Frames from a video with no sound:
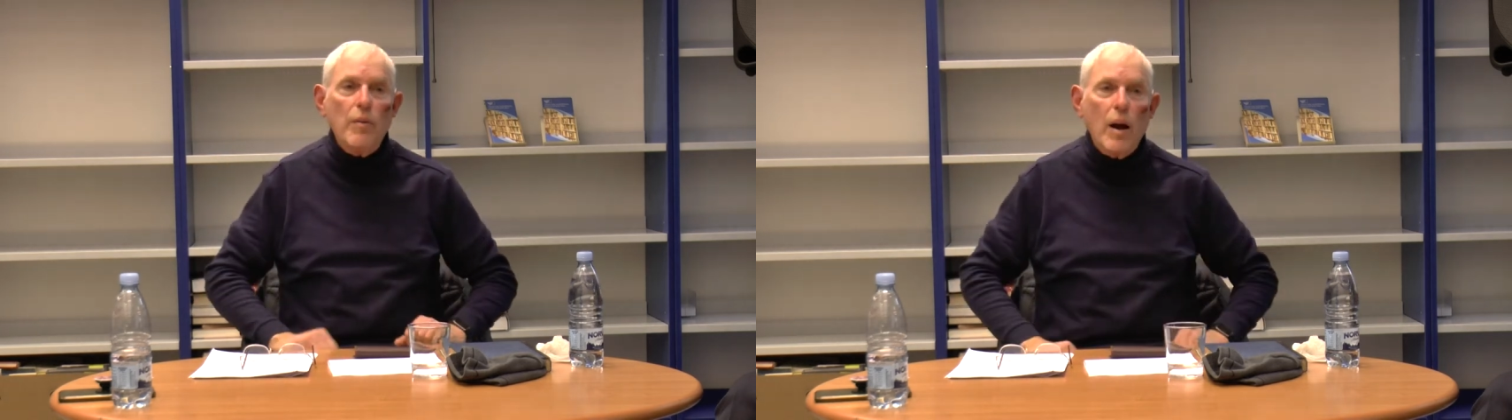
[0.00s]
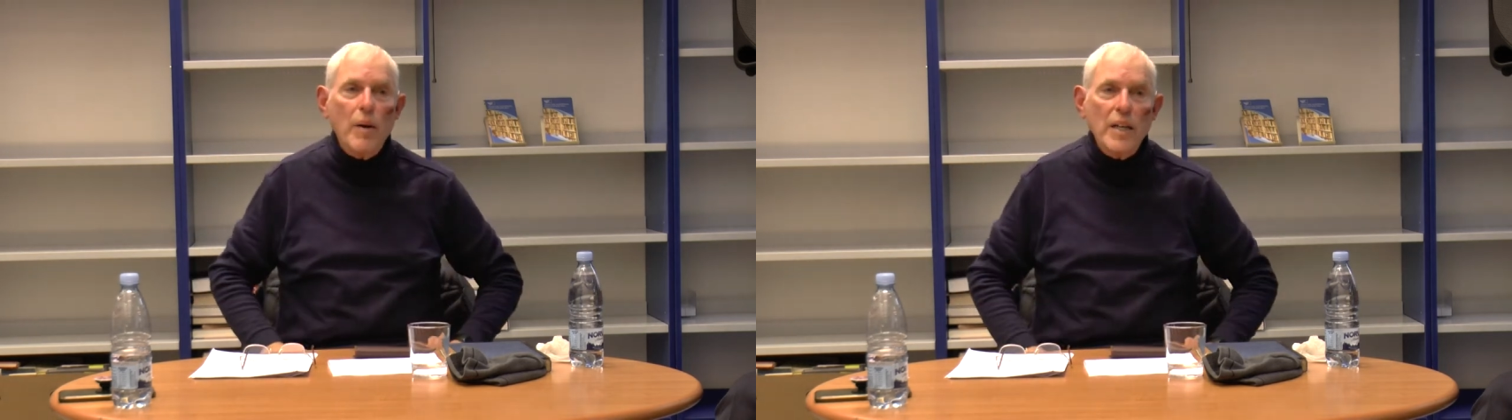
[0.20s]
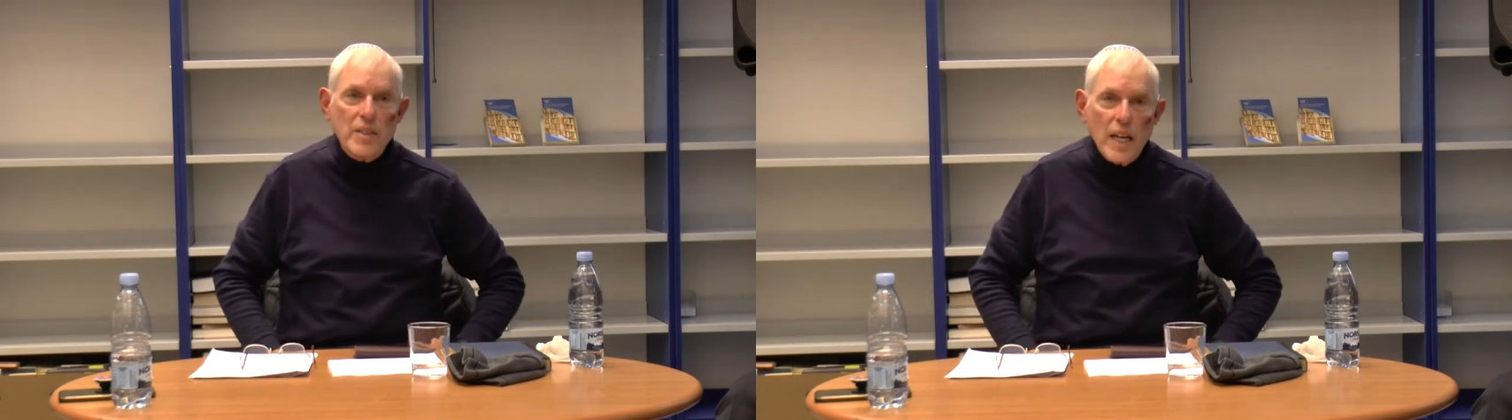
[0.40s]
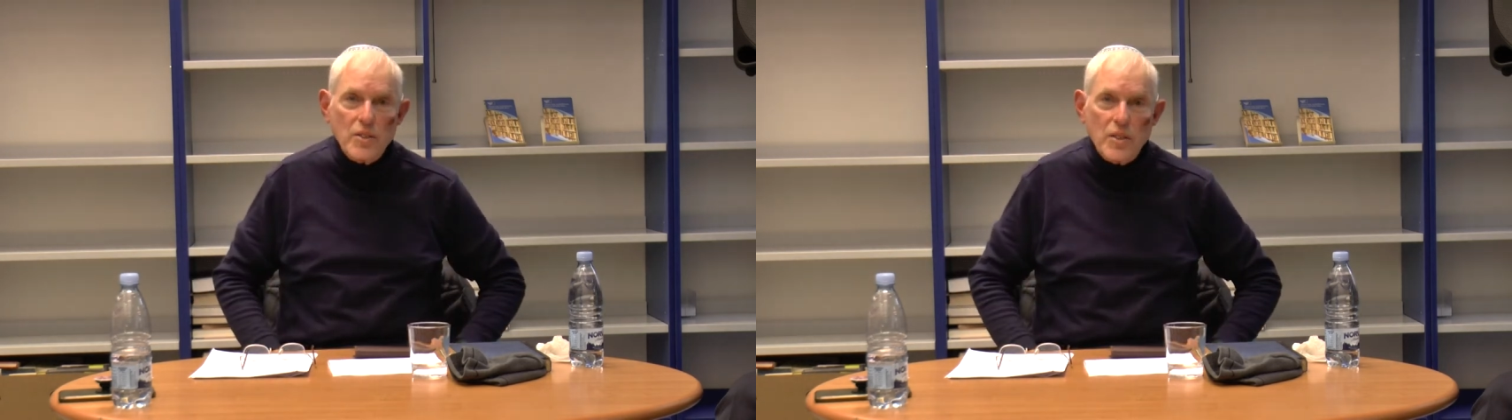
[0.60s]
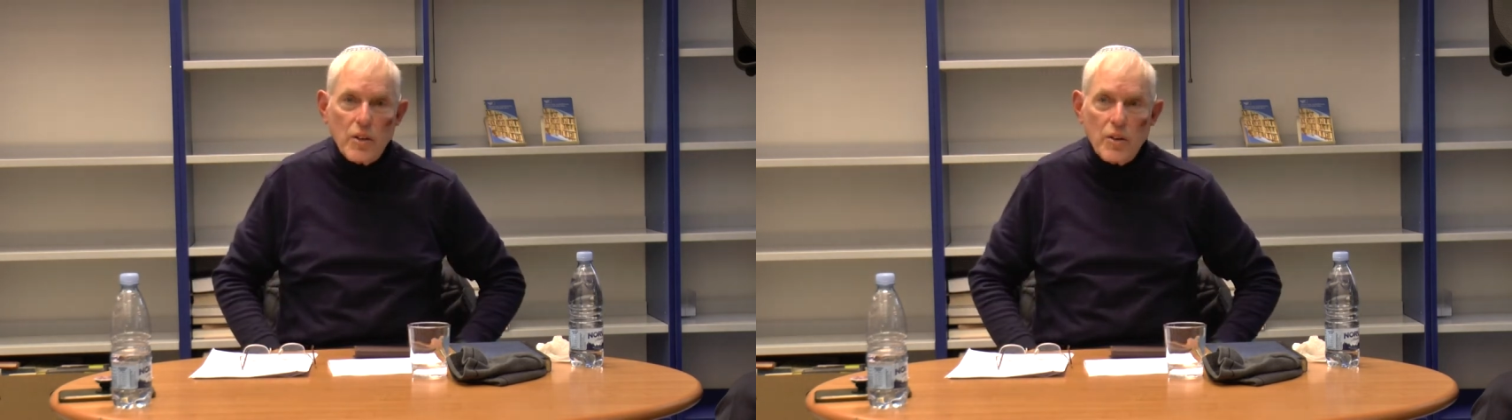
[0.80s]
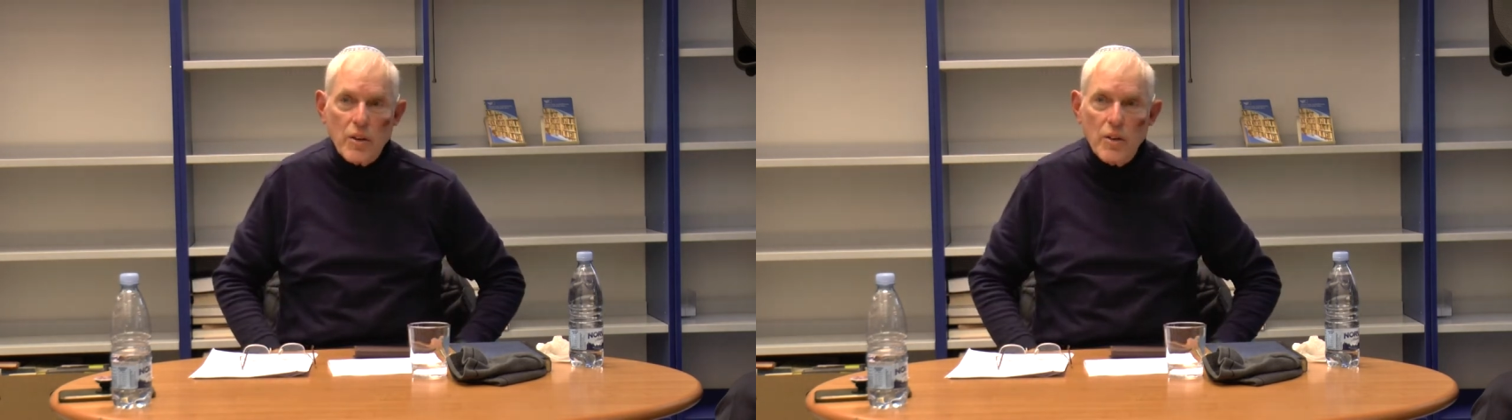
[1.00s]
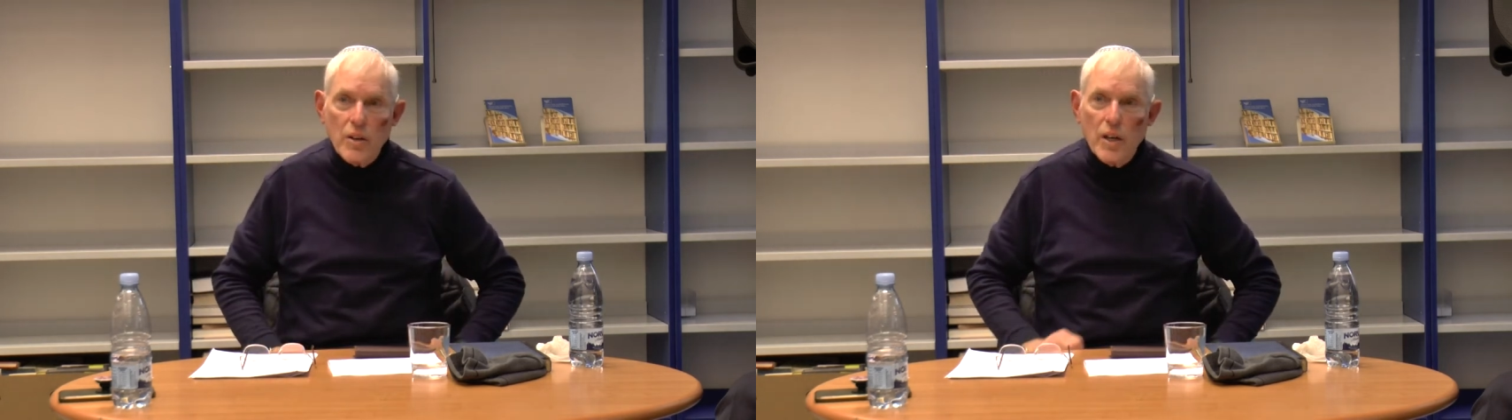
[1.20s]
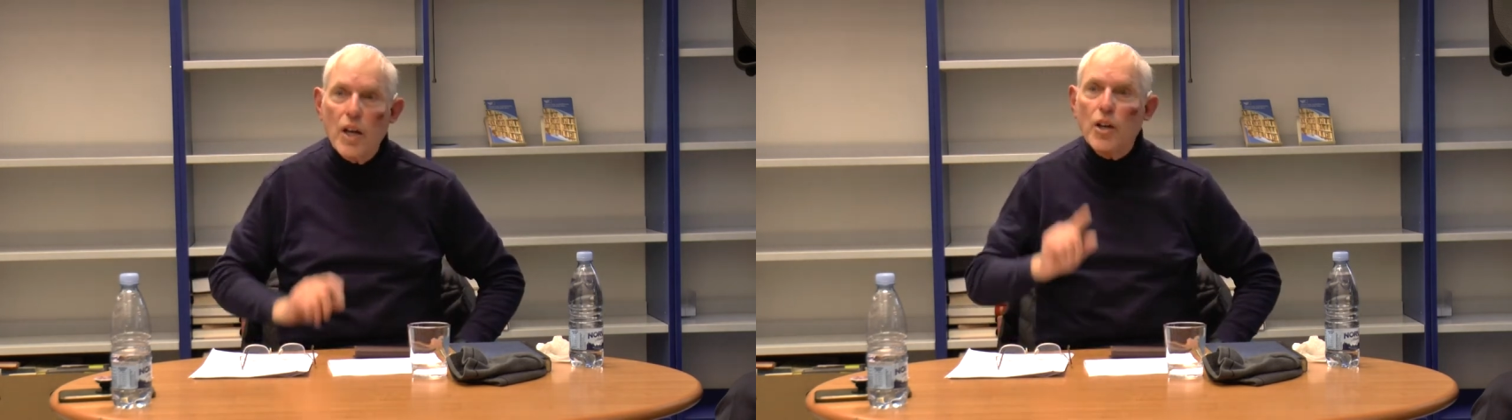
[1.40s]
And the rabbi says to
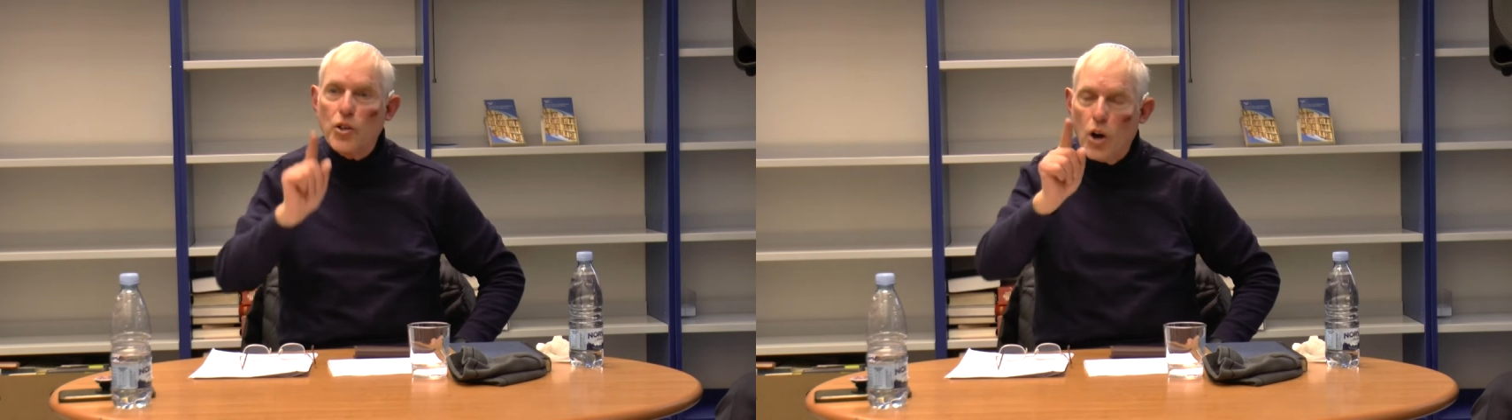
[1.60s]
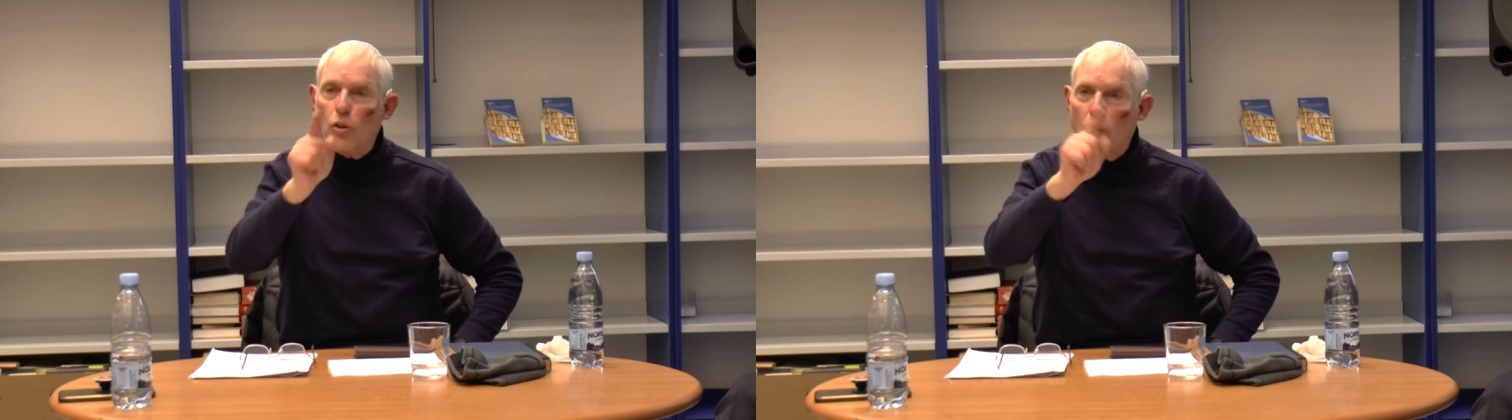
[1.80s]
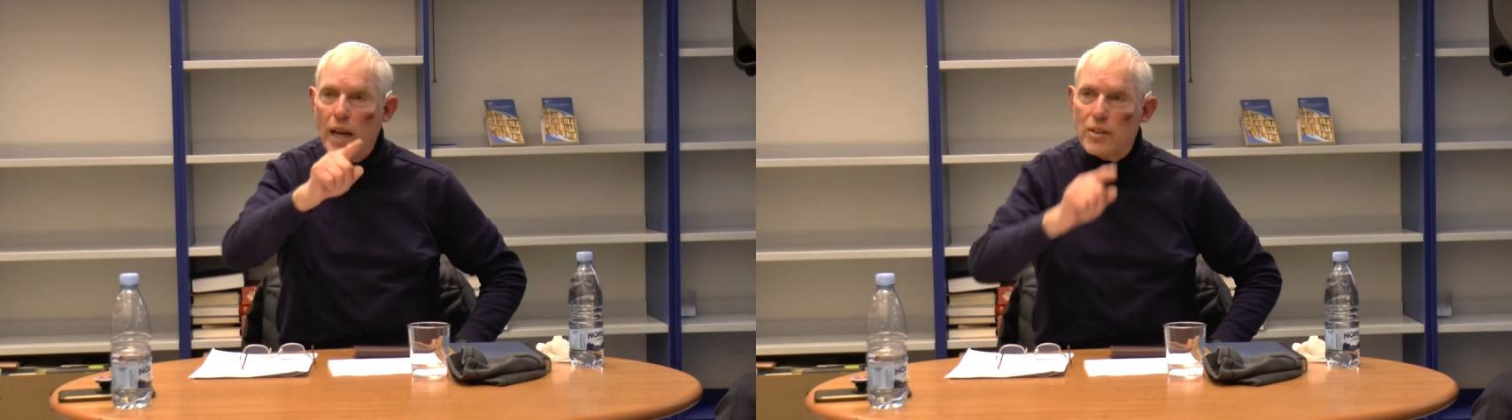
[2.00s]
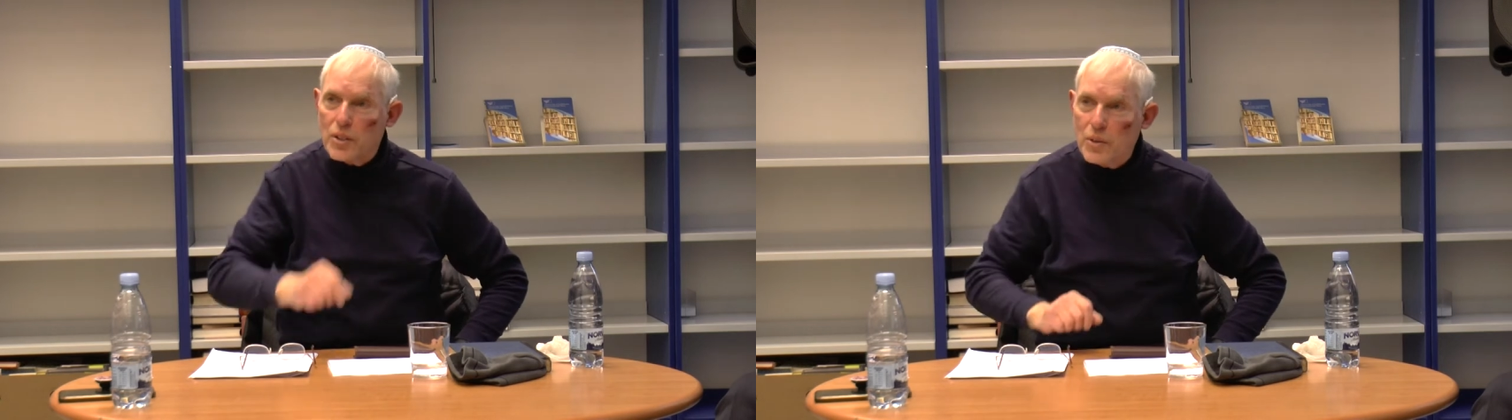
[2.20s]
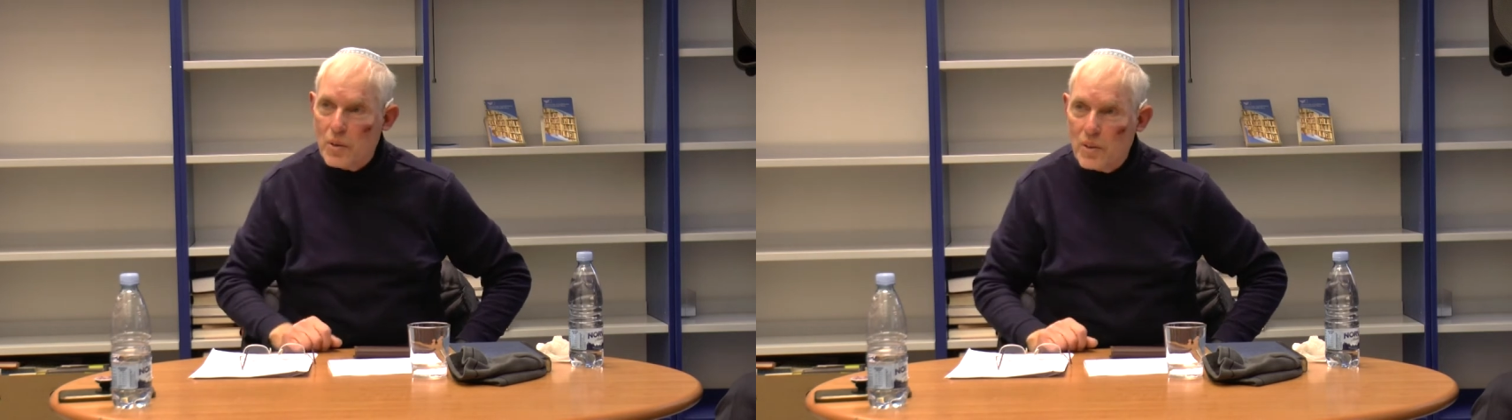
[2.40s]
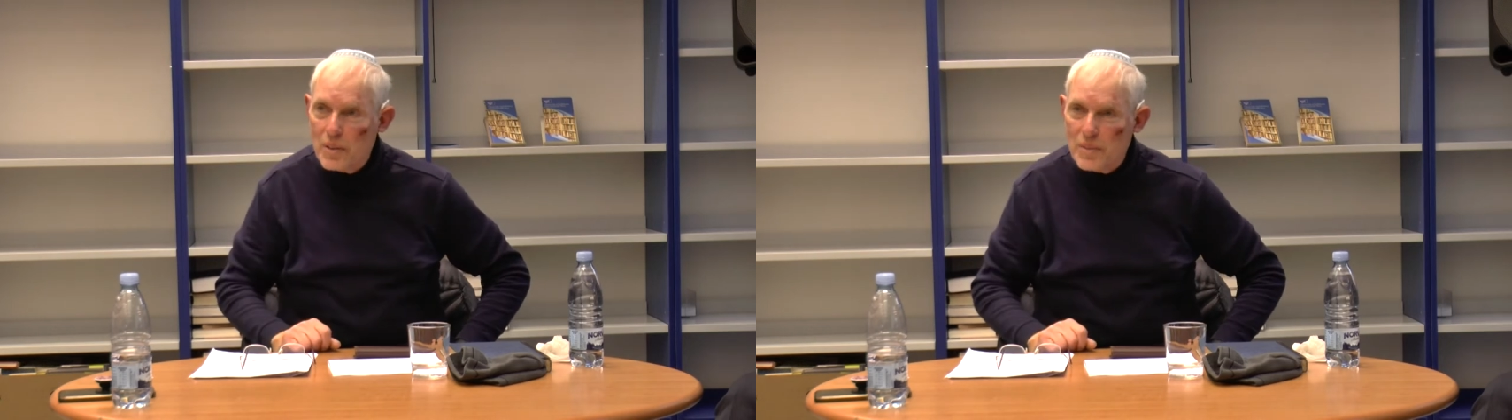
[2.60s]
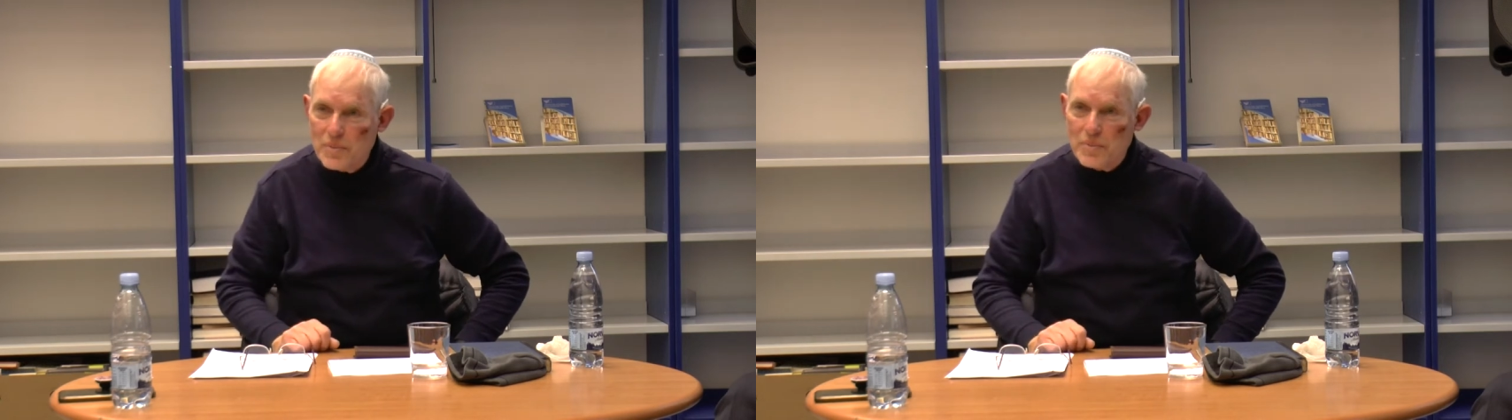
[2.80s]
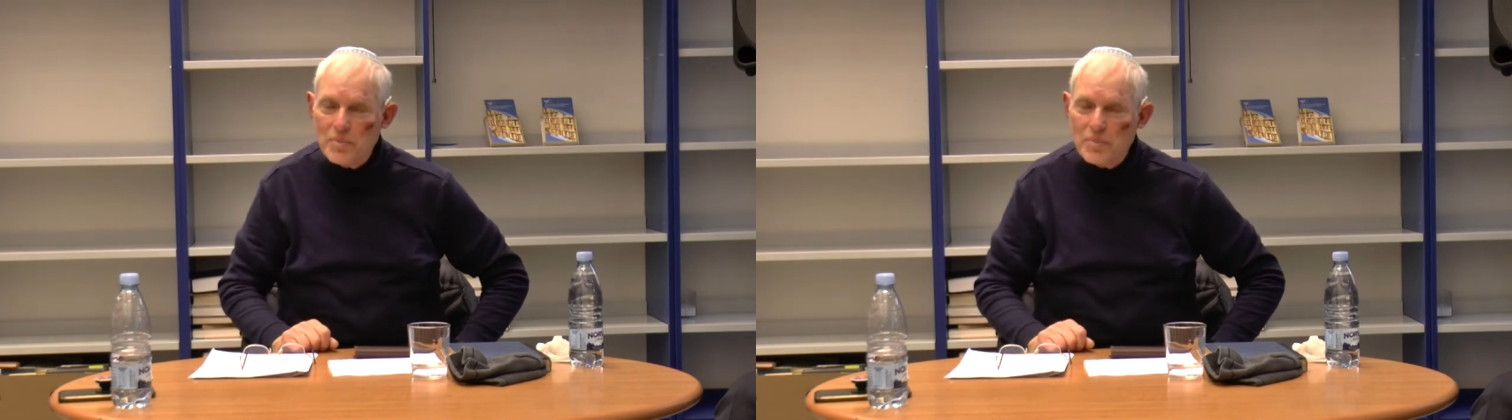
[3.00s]
her, "You're right too."